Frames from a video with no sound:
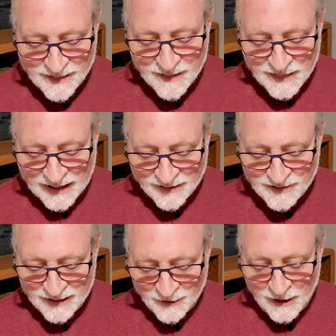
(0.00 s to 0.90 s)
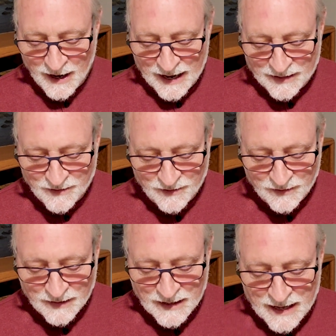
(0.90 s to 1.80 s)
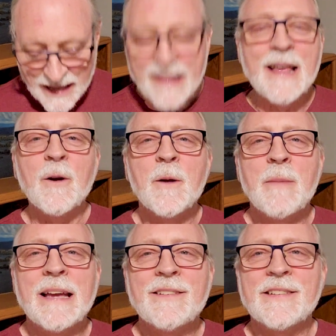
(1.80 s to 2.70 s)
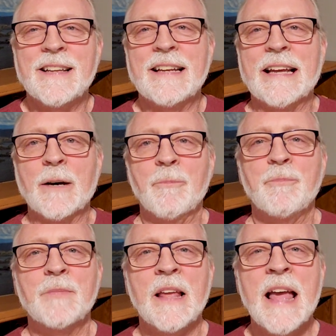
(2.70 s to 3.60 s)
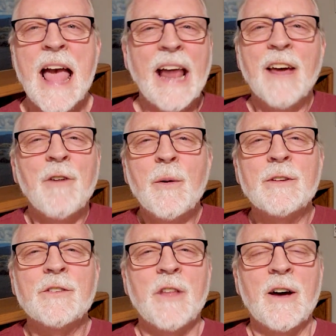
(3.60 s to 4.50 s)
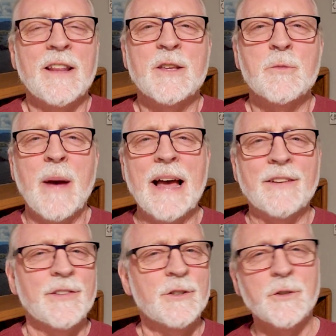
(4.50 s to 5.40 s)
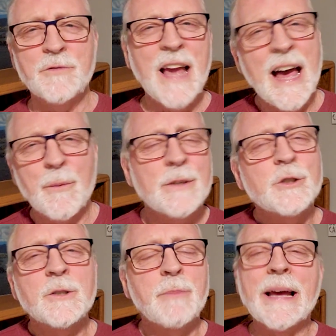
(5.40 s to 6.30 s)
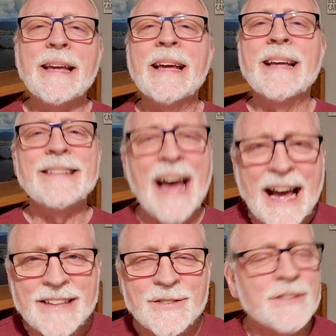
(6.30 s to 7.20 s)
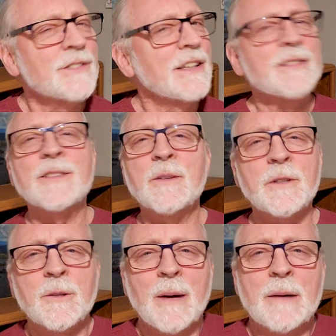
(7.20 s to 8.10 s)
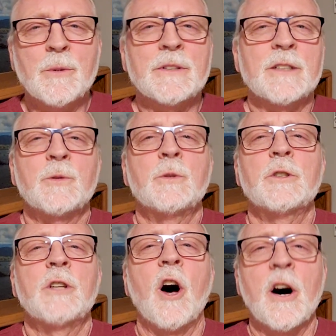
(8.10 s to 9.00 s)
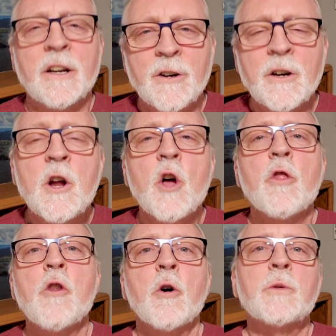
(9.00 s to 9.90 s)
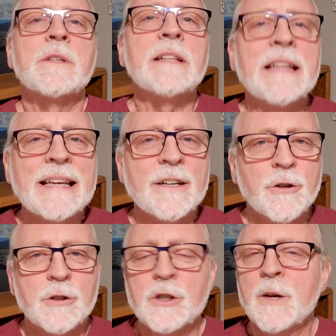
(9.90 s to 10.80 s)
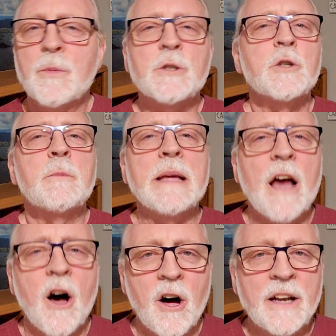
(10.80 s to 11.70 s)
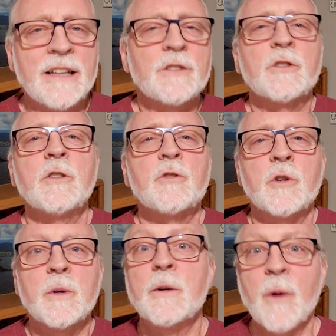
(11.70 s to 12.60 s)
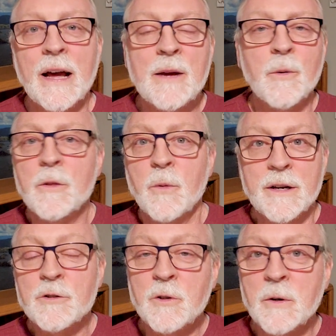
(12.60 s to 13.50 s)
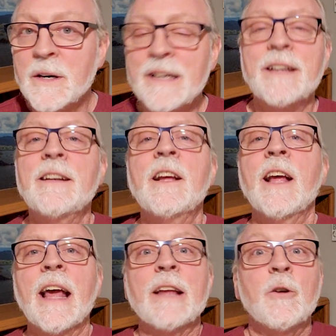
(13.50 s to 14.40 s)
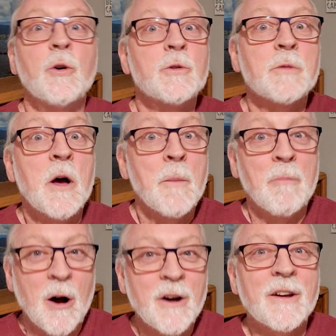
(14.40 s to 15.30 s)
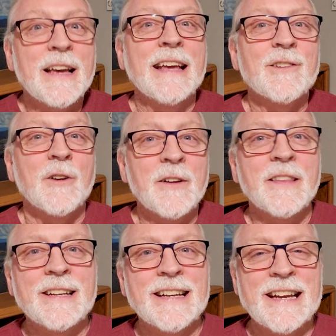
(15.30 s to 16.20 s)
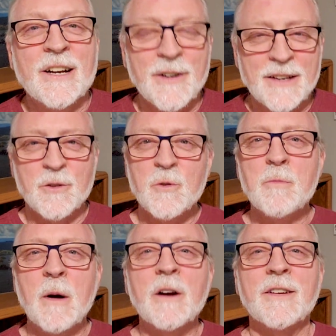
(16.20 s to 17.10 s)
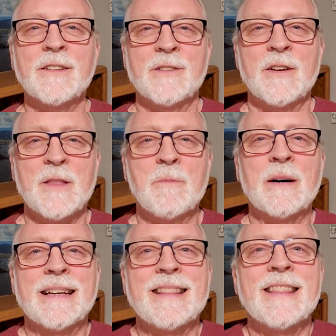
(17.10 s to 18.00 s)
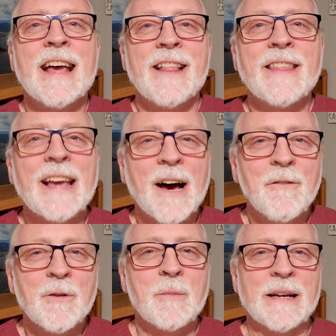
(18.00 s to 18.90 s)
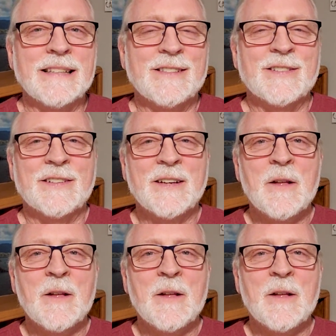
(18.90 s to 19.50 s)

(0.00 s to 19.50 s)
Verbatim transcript: the things that are God's." And they were amazed at him. And I've always thought of this passage of, yeah, we should pay taxes. As the Bible says, we should honor those in leadership. We should be honest and true and right with what is good. And whose mark is on the denarius? Whose mark is on the money? The government's.